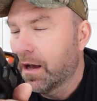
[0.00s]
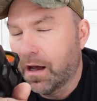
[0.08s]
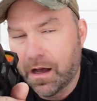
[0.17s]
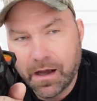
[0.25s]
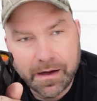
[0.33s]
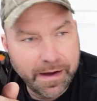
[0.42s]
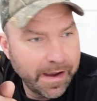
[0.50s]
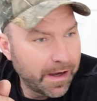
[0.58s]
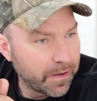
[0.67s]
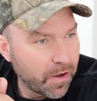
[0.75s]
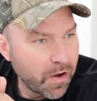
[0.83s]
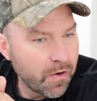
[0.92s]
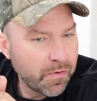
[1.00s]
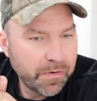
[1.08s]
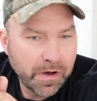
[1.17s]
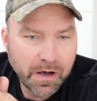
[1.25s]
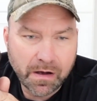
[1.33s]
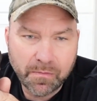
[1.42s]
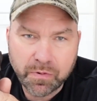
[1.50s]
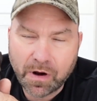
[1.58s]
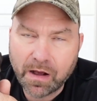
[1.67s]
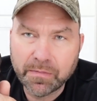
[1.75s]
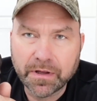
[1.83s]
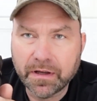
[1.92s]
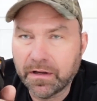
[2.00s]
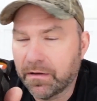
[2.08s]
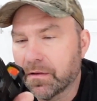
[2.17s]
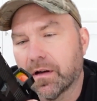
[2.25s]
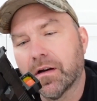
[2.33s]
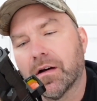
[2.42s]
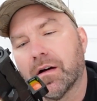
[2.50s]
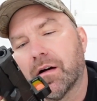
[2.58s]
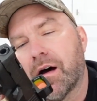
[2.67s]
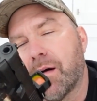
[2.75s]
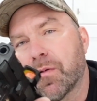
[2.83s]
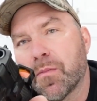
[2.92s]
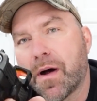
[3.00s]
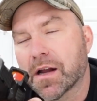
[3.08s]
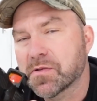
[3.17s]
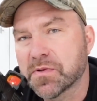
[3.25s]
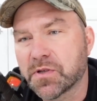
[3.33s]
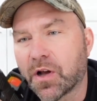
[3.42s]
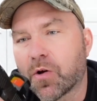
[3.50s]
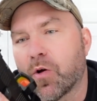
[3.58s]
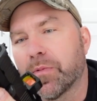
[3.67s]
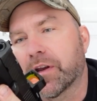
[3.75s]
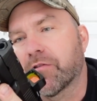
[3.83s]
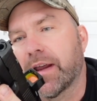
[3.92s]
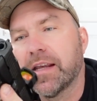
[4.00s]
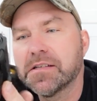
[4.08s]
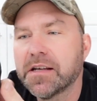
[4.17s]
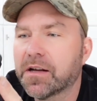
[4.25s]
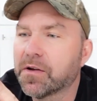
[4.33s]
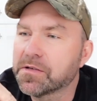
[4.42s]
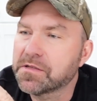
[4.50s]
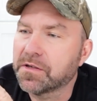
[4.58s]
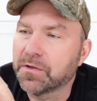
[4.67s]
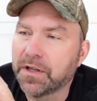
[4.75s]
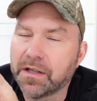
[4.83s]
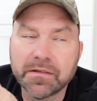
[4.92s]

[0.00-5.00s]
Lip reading: Yeah, I know. Probably Humble Maxim's gonna call me crazy because you